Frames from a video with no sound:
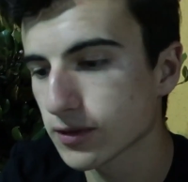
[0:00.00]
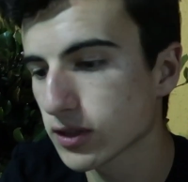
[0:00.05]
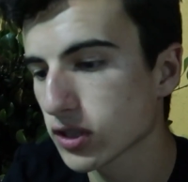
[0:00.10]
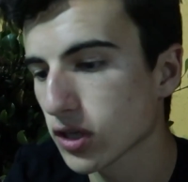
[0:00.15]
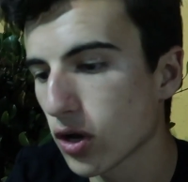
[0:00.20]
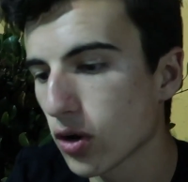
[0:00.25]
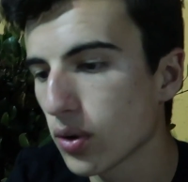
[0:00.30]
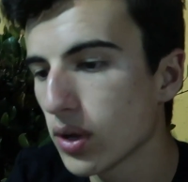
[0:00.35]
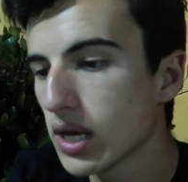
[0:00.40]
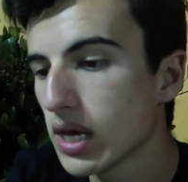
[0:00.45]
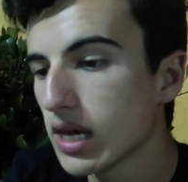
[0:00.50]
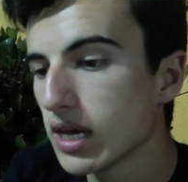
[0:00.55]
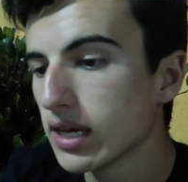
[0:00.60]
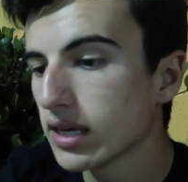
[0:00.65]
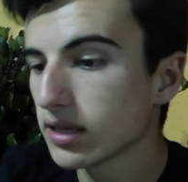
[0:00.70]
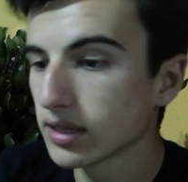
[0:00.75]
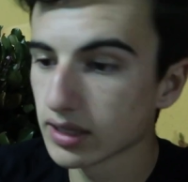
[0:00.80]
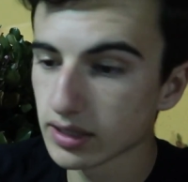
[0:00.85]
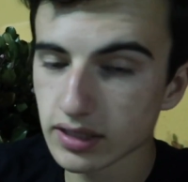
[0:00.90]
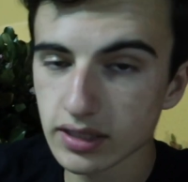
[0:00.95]
so
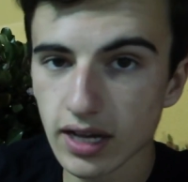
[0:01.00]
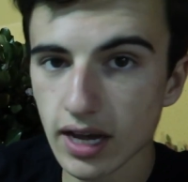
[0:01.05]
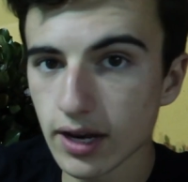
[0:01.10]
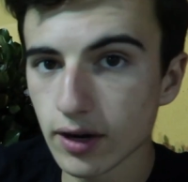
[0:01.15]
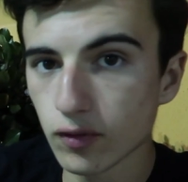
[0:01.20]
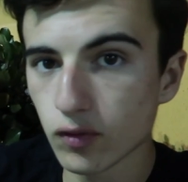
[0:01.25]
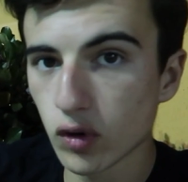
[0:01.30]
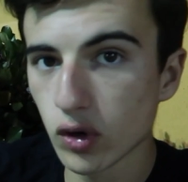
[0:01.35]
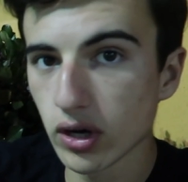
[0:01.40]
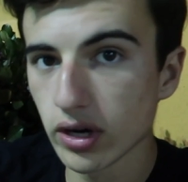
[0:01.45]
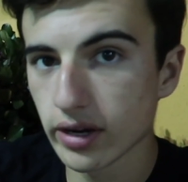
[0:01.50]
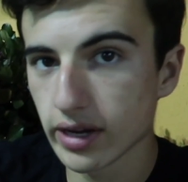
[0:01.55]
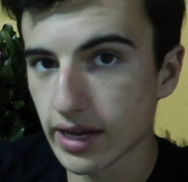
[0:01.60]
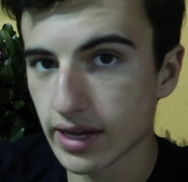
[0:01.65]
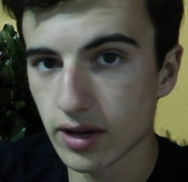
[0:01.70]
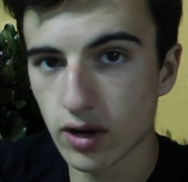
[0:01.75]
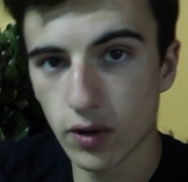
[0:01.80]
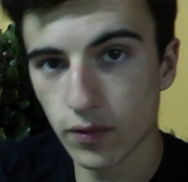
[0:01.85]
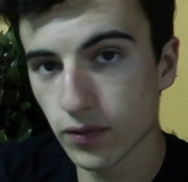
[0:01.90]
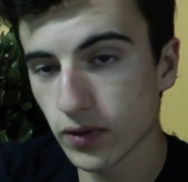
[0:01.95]
it's kind of
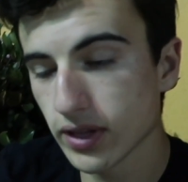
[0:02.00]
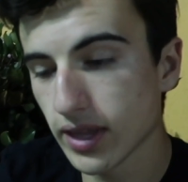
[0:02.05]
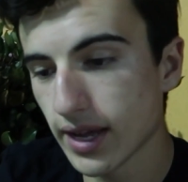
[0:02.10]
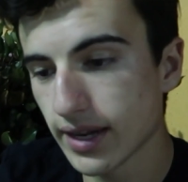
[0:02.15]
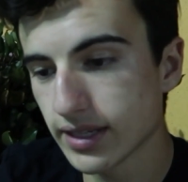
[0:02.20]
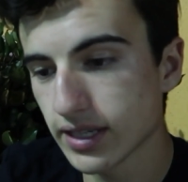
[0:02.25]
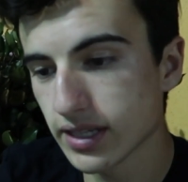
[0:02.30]
worrying. Hopefully that